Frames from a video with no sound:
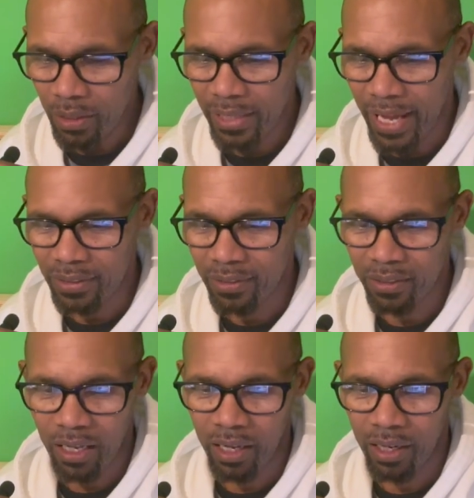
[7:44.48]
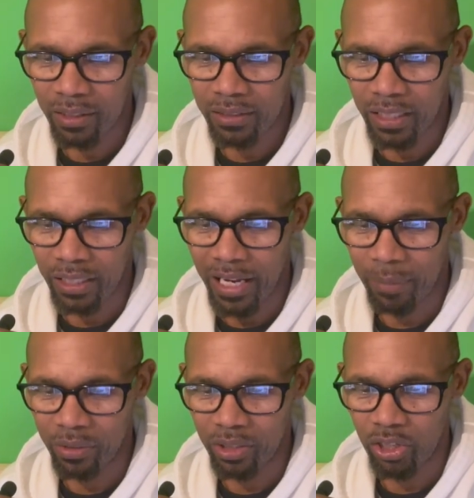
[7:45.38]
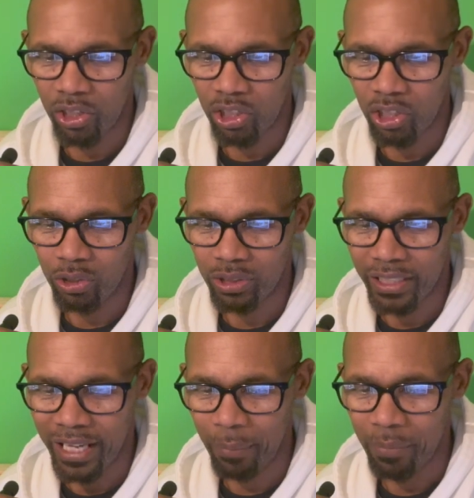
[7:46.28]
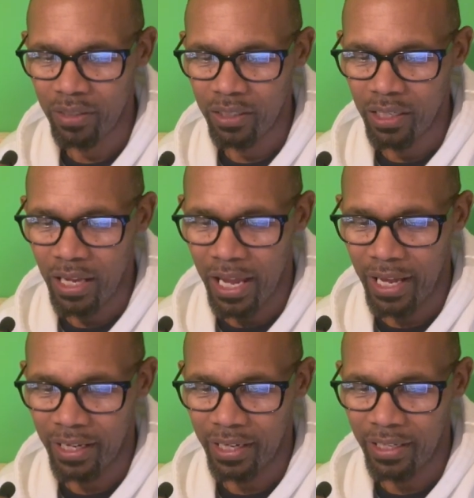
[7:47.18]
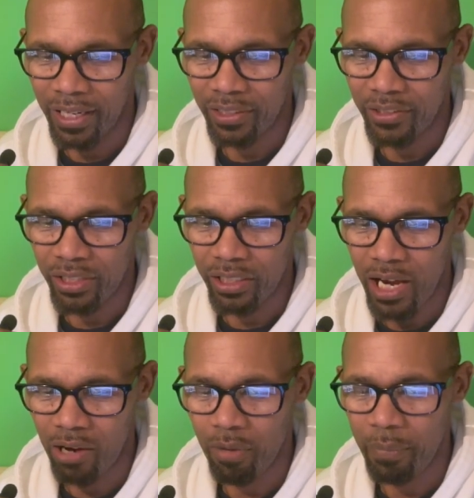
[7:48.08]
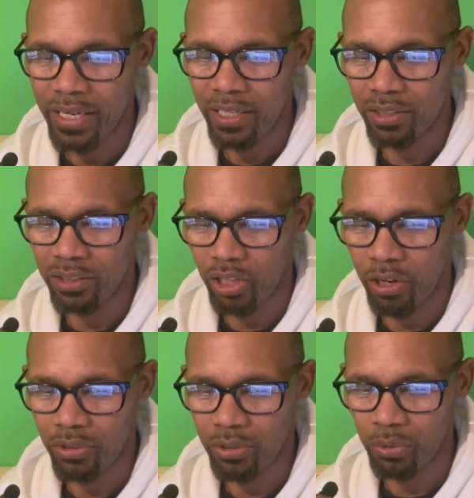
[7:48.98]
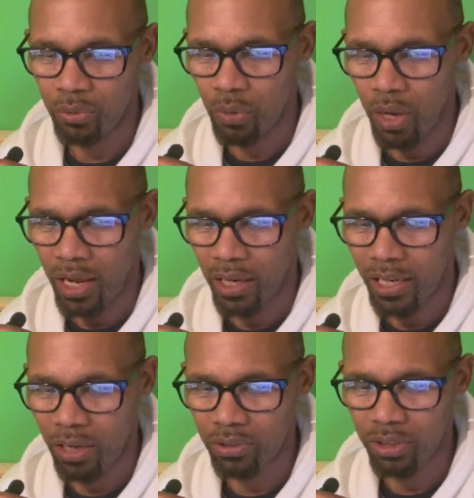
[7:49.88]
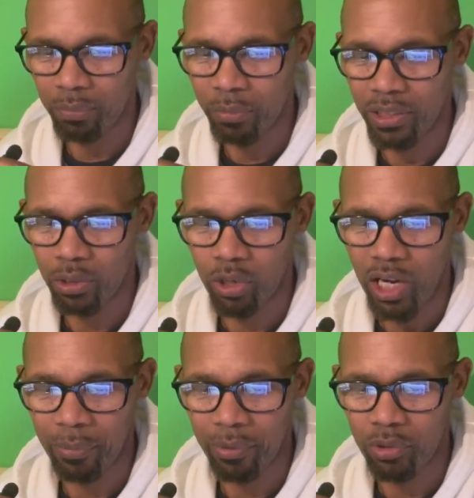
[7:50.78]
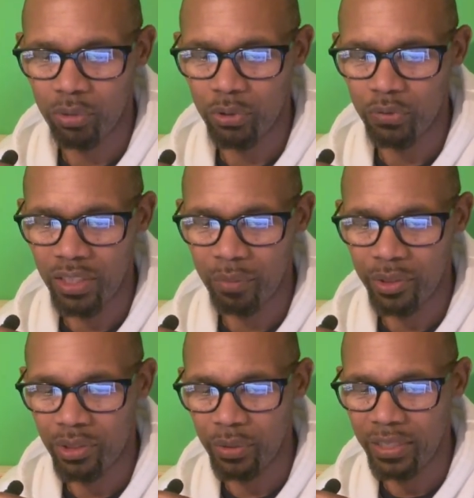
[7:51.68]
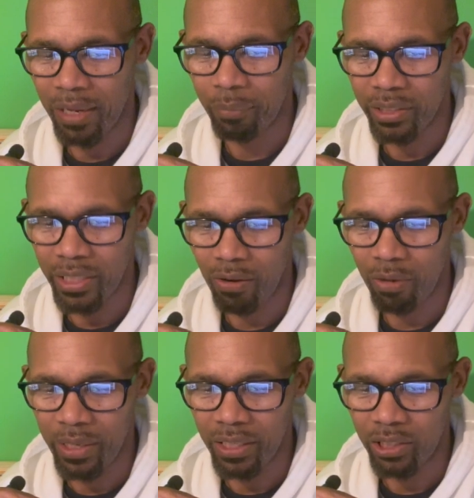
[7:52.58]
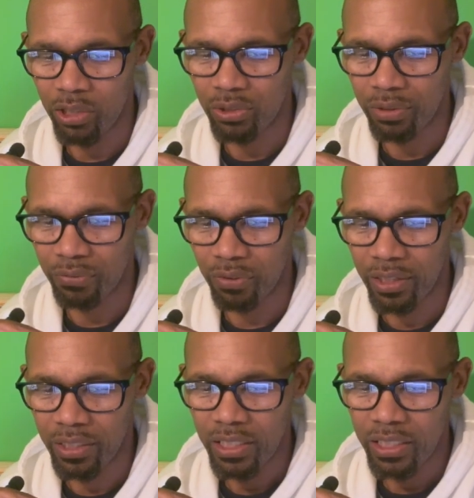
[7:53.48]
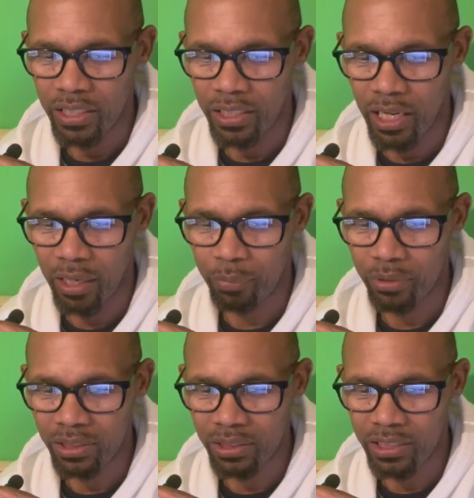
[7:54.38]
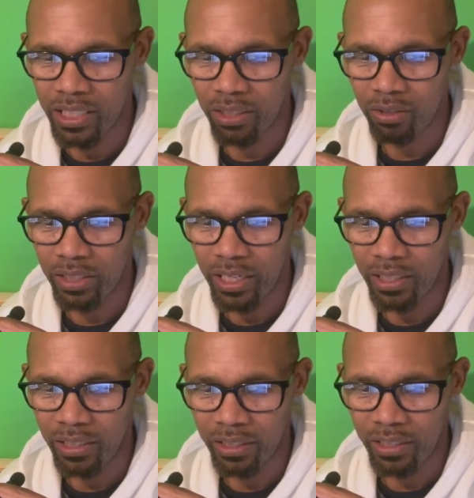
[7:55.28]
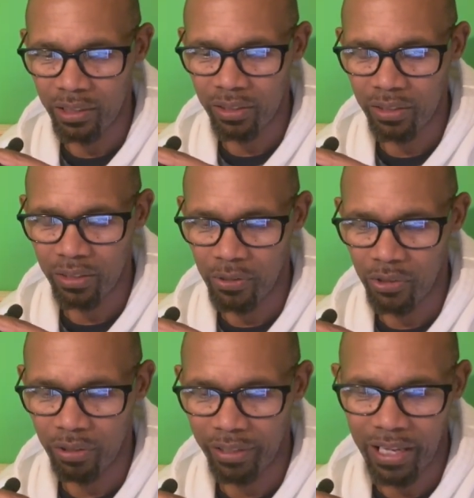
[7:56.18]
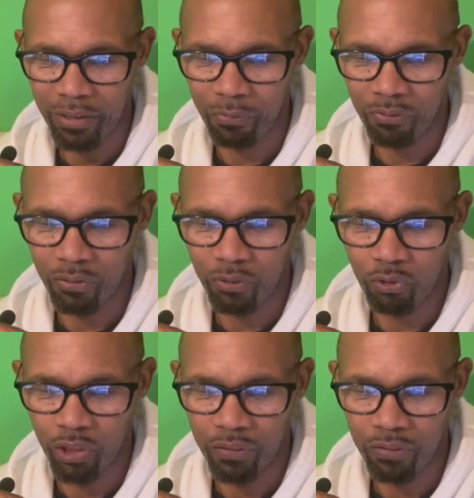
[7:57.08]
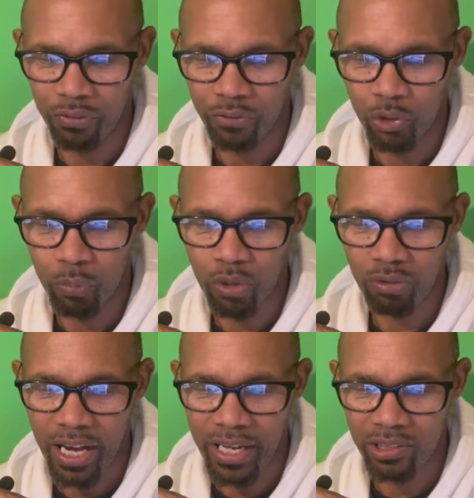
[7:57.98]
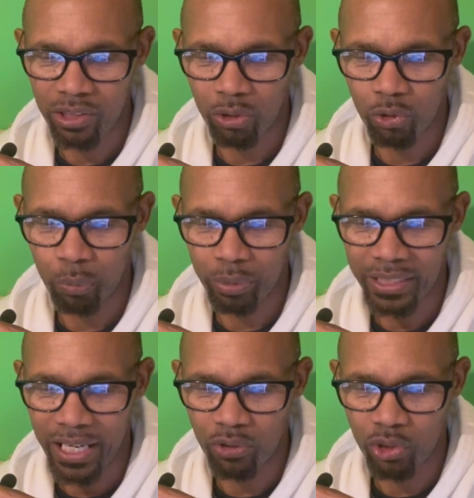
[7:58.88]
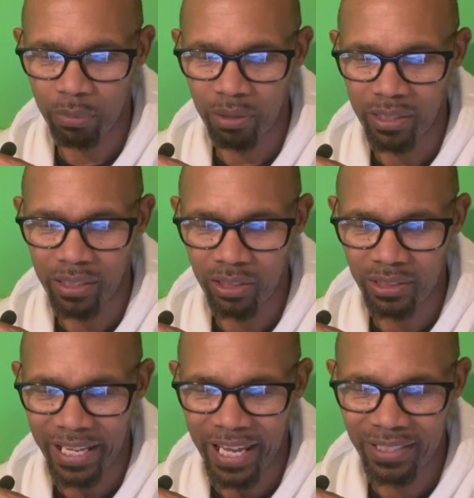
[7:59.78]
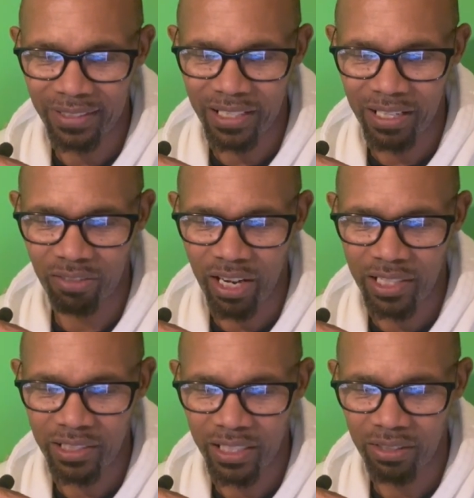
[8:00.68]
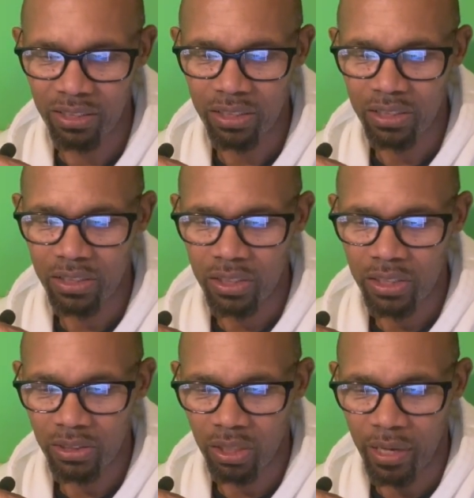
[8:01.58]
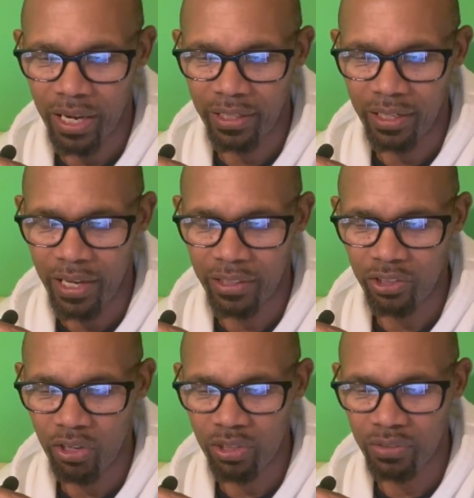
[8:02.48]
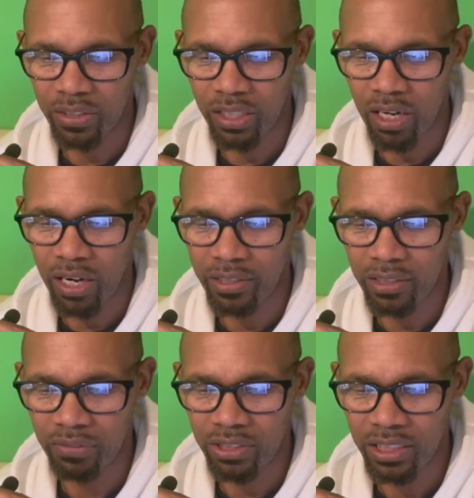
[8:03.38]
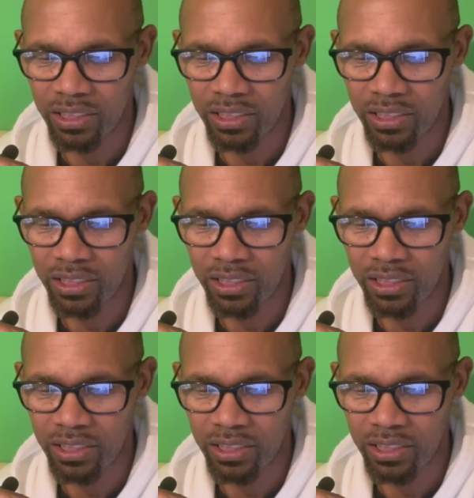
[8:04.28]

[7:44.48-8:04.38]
that's not going to happen. They're going to close the gap, and then Yao Almeida is going to counter. But there were a couple more moves in between that. But Yao Almeida goes to the front. He puts the sting on, and they get rid of a few more riders. So the group is down to about, it looks like, 8 to 10 riders now. So and Jonas Vingegaard is obviously